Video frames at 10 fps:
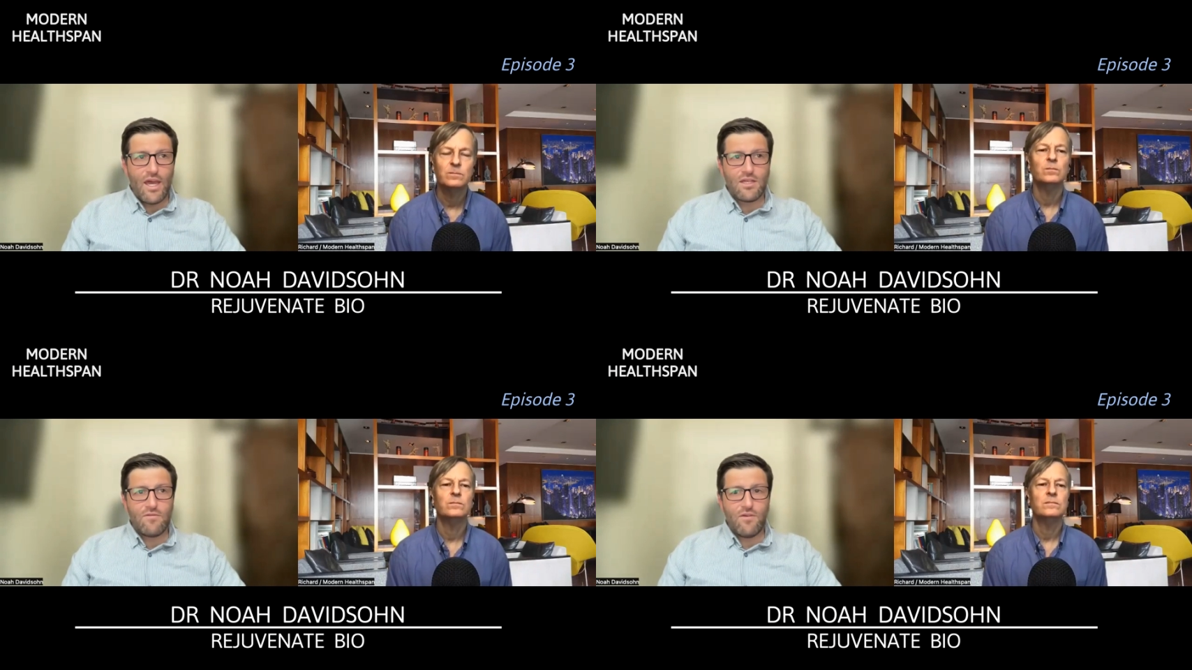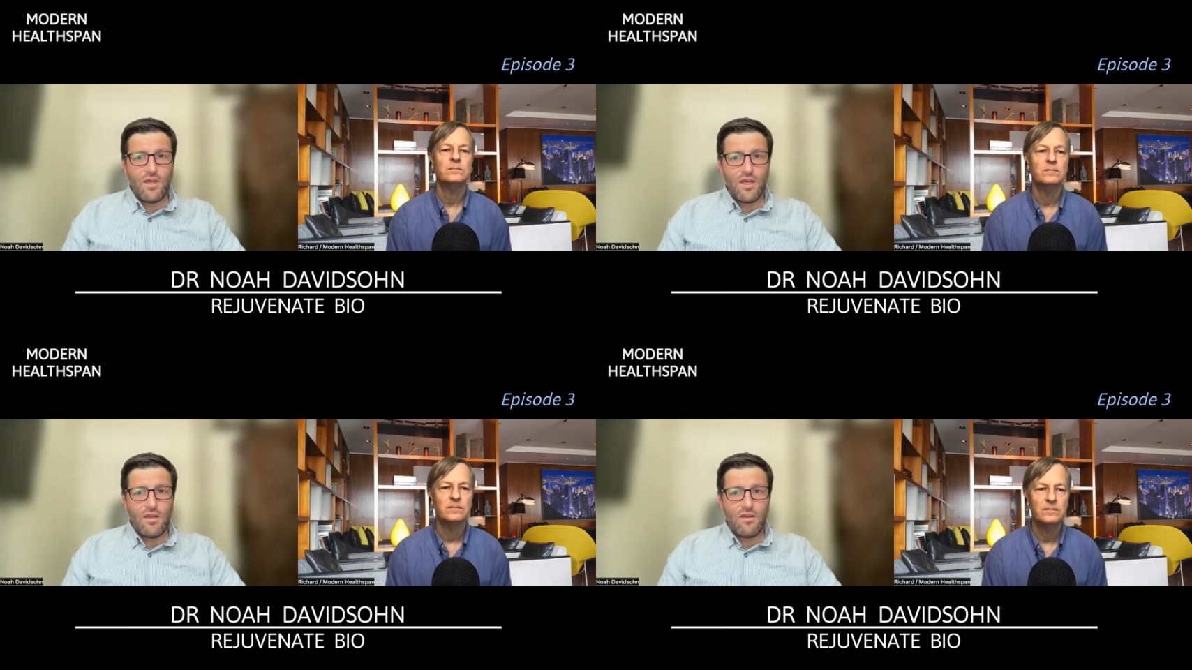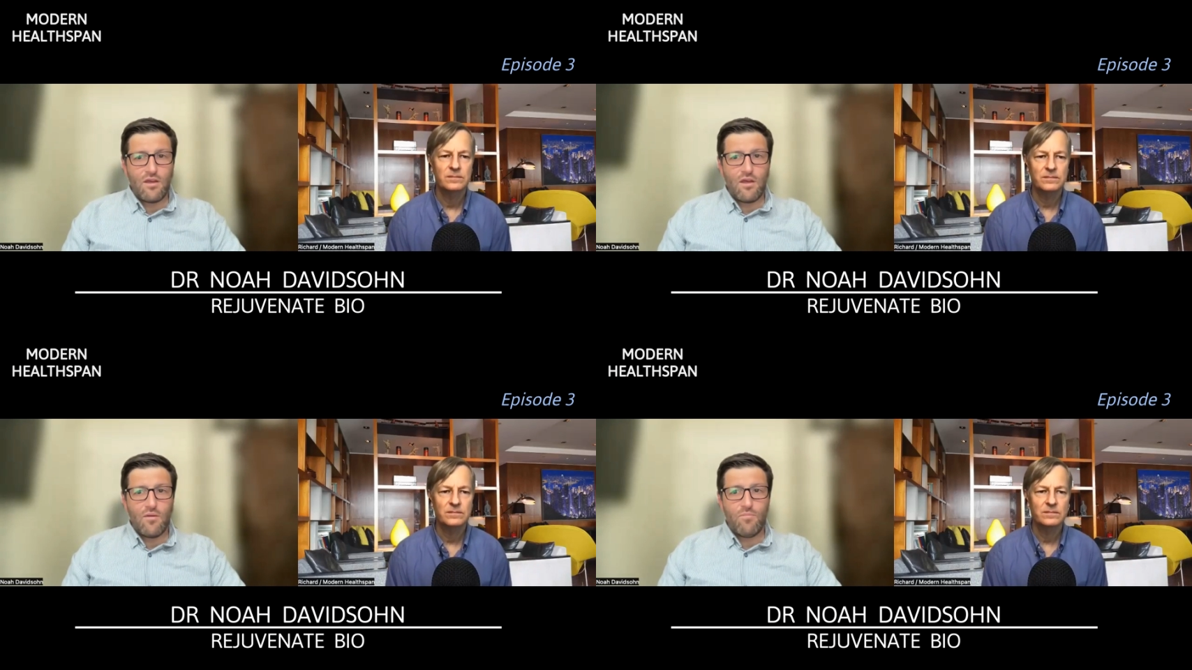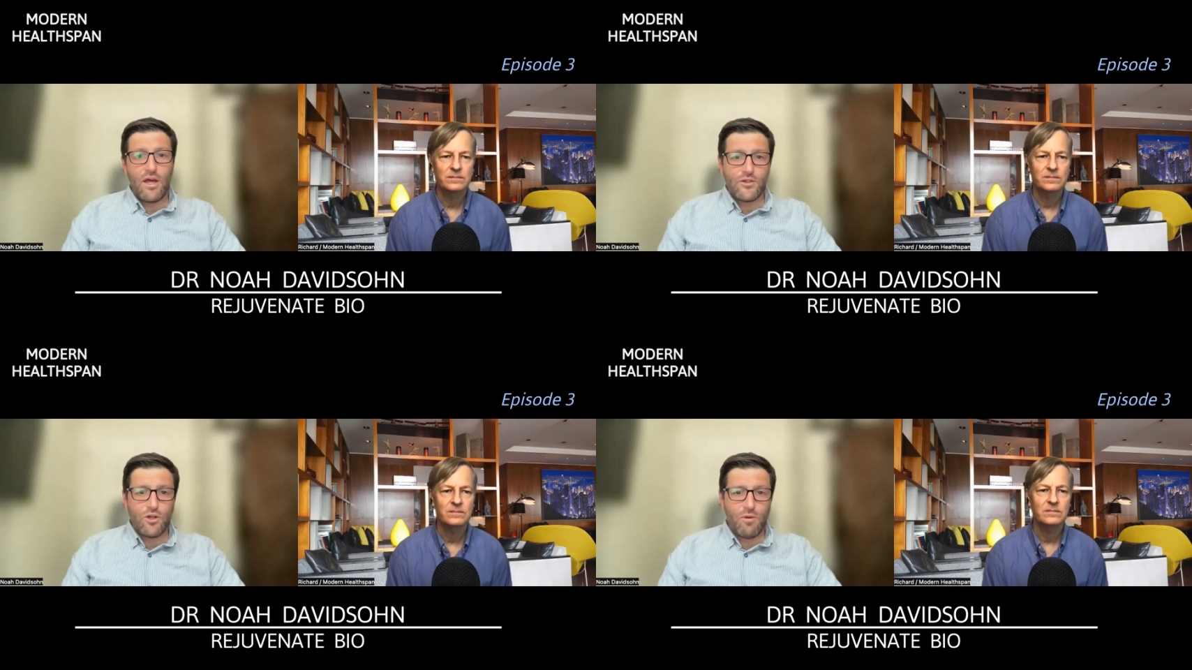Speaker 1: activate uh,
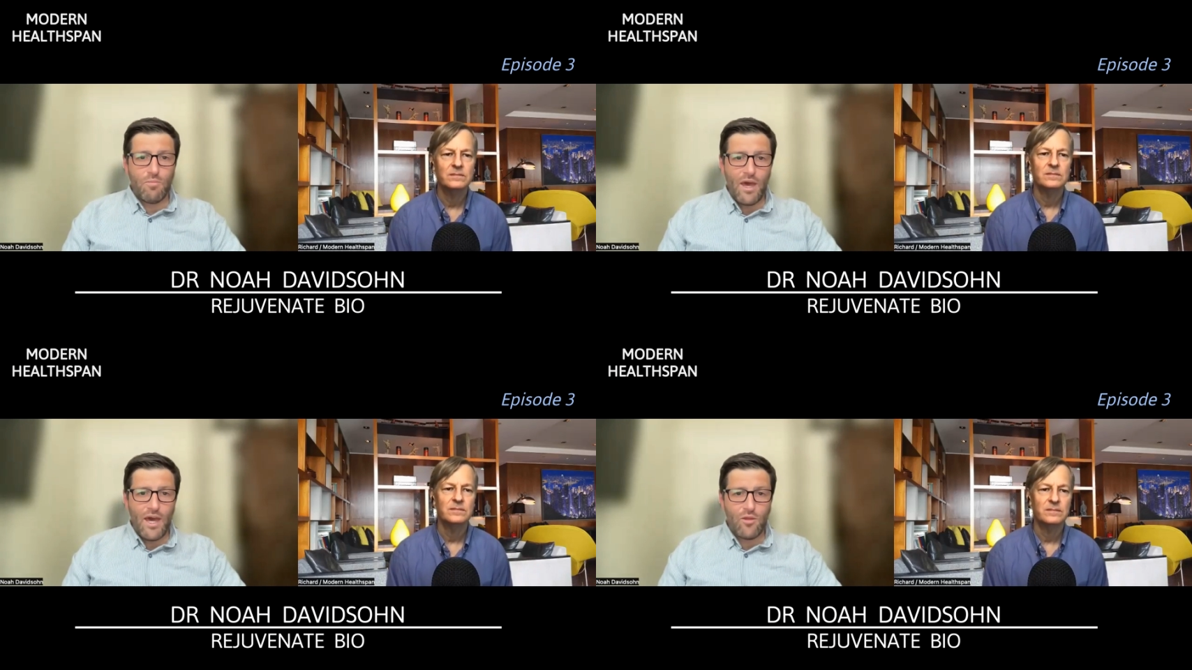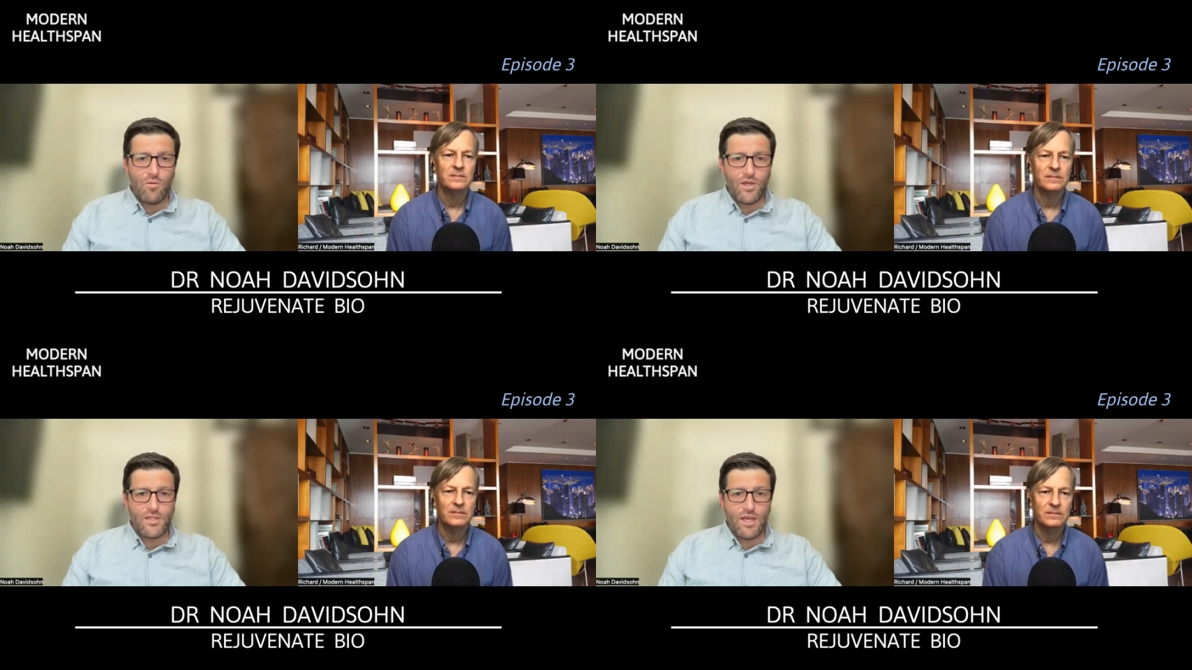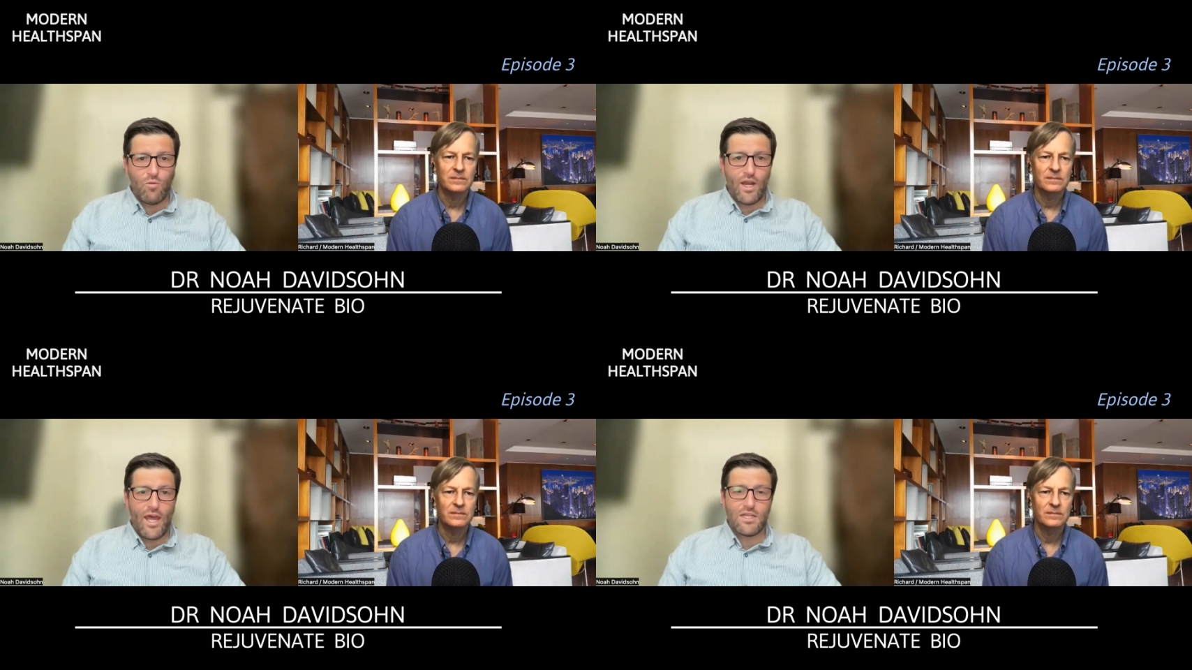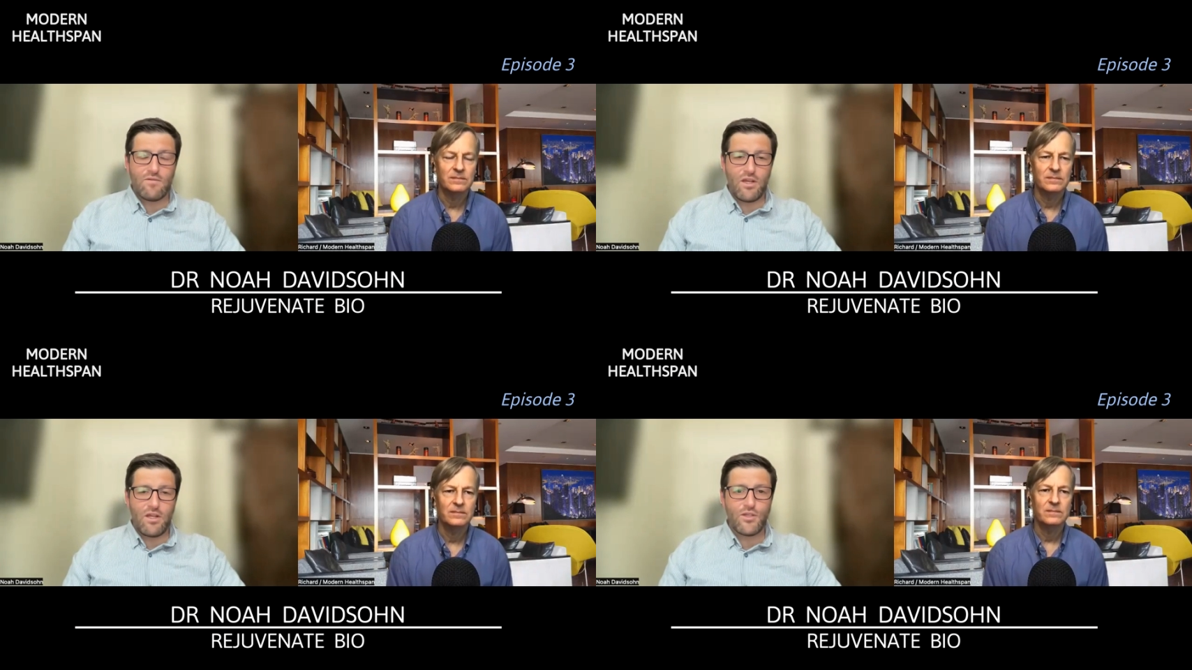pleiotropic pathways that when activated